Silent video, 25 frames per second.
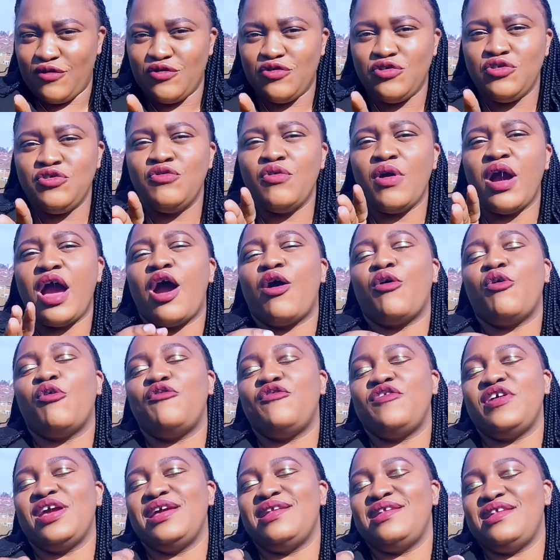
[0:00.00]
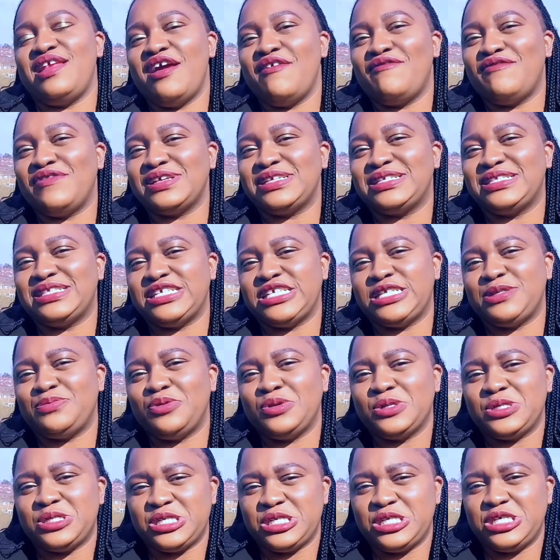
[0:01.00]
you are of a nervous
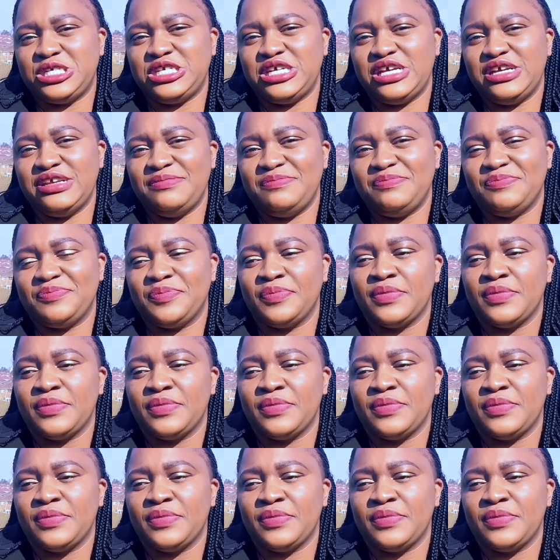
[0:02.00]
disposition,